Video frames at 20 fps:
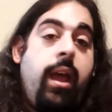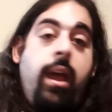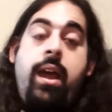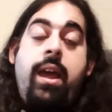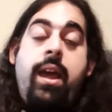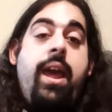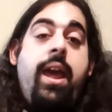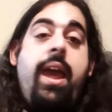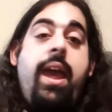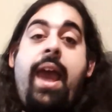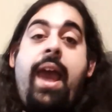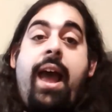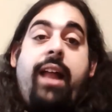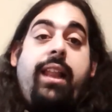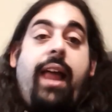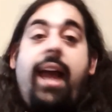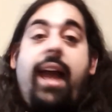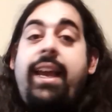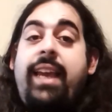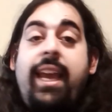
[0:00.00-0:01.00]
hell,
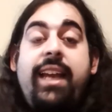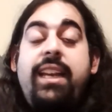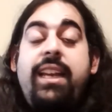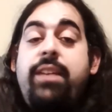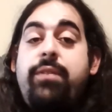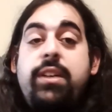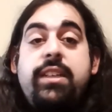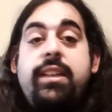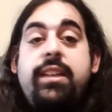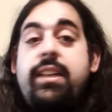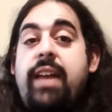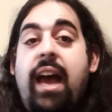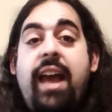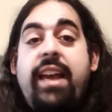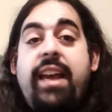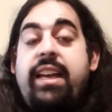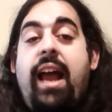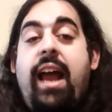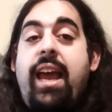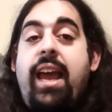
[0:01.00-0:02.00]
I can't even deny it.
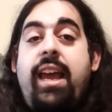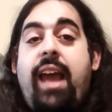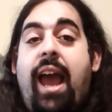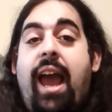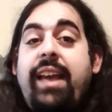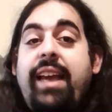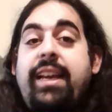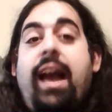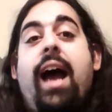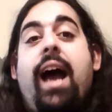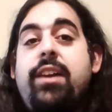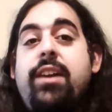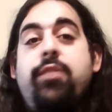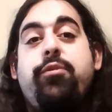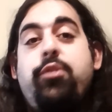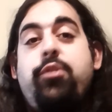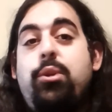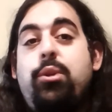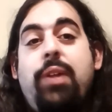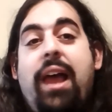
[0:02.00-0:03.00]
I got a
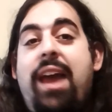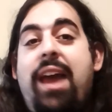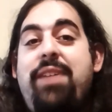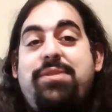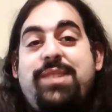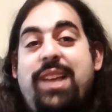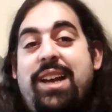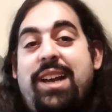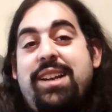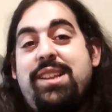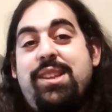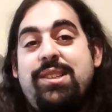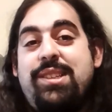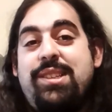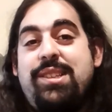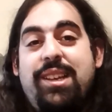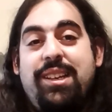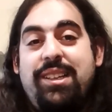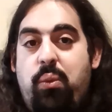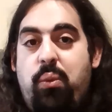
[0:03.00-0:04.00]
few laughs out of this
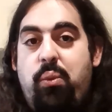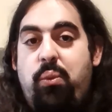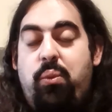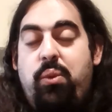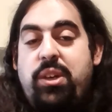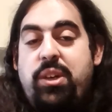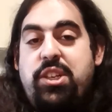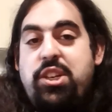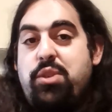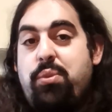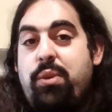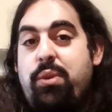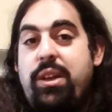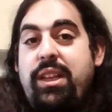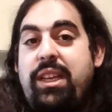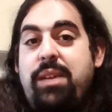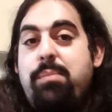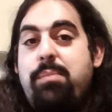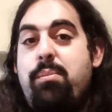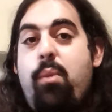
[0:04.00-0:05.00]
thing, which is really
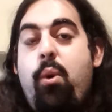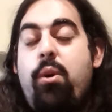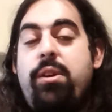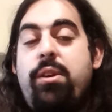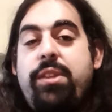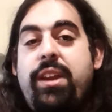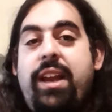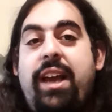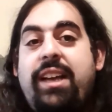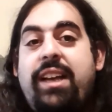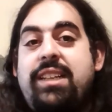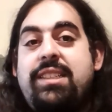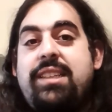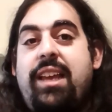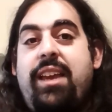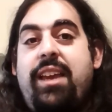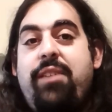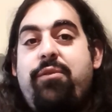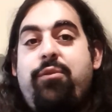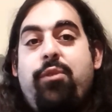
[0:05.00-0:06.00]
more than I could say
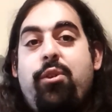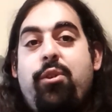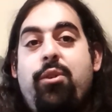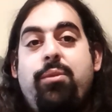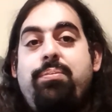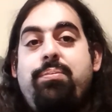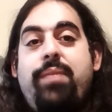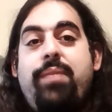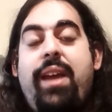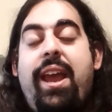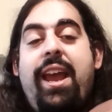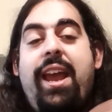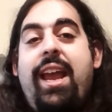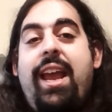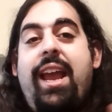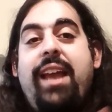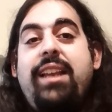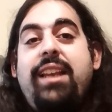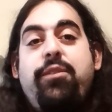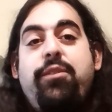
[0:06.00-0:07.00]
for
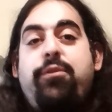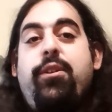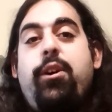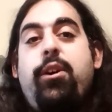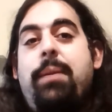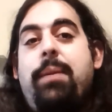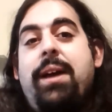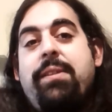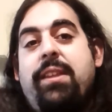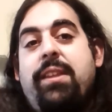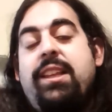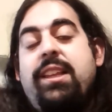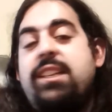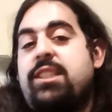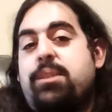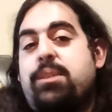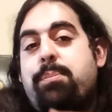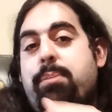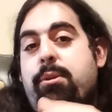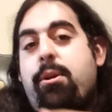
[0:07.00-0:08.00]
any film on the list
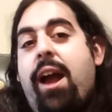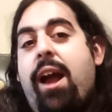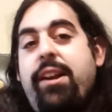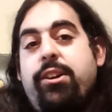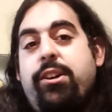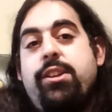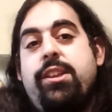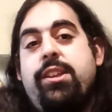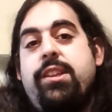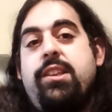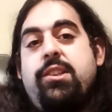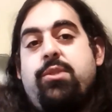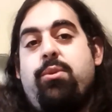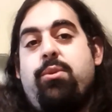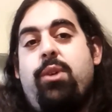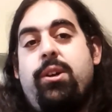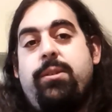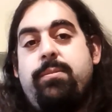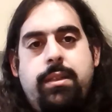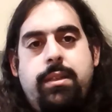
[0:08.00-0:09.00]
prior to this
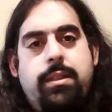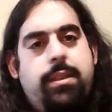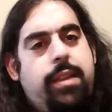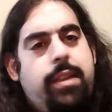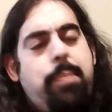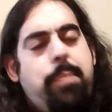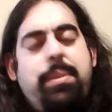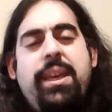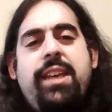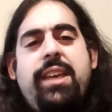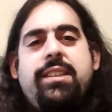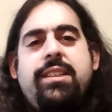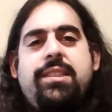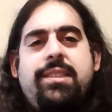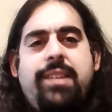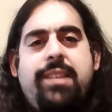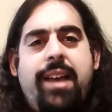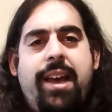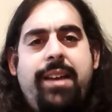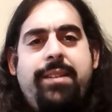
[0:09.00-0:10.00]
one. That being
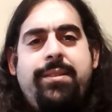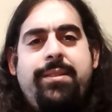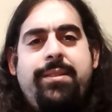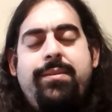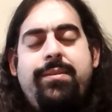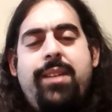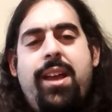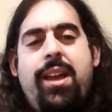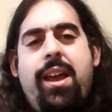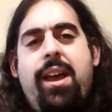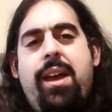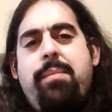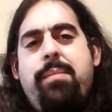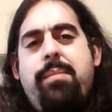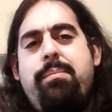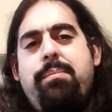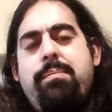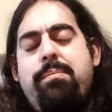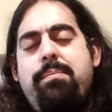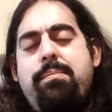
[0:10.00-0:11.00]
said,
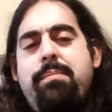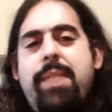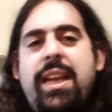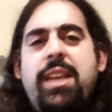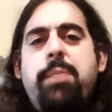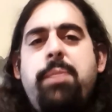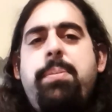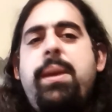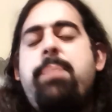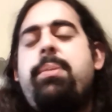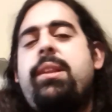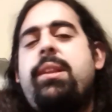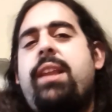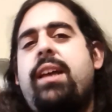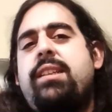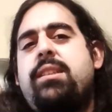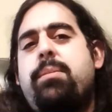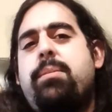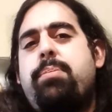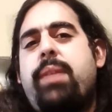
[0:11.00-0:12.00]
many people like
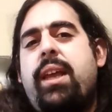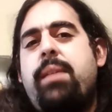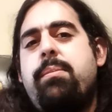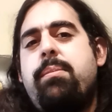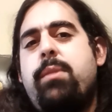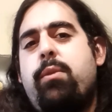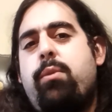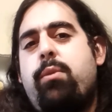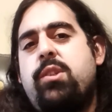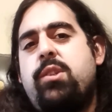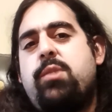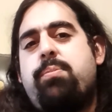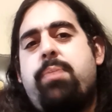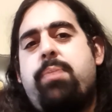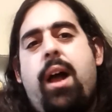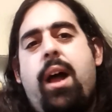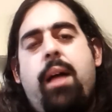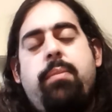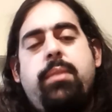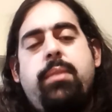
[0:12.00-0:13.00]
to blame the world's
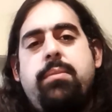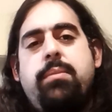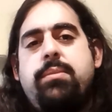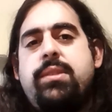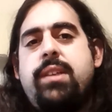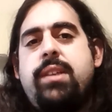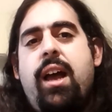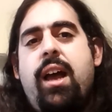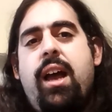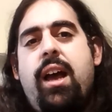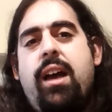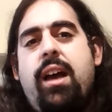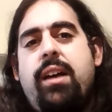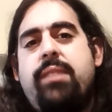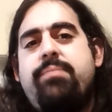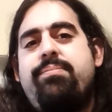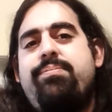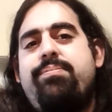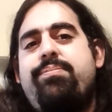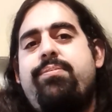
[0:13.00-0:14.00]
problems
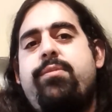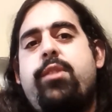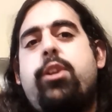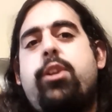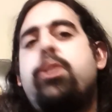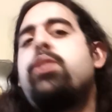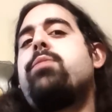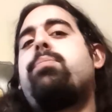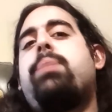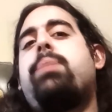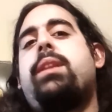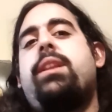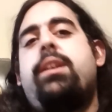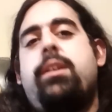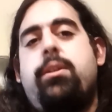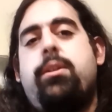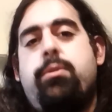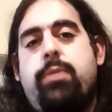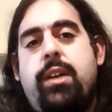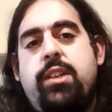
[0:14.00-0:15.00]
on the current
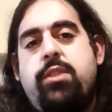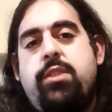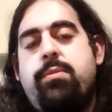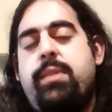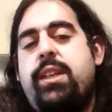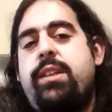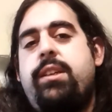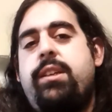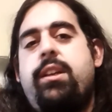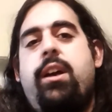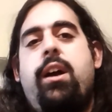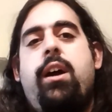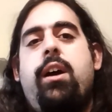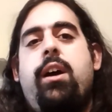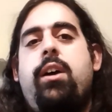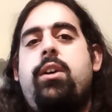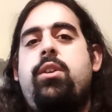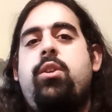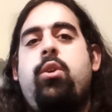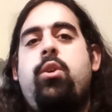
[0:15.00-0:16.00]
political regime,
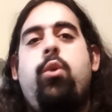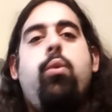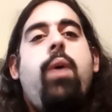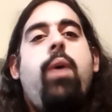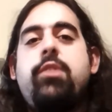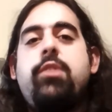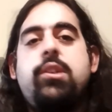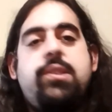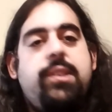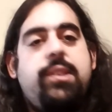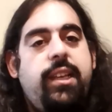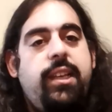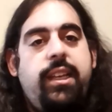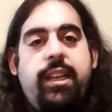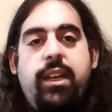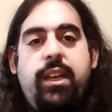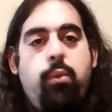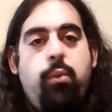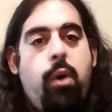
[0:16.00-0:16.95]
whoever's leading what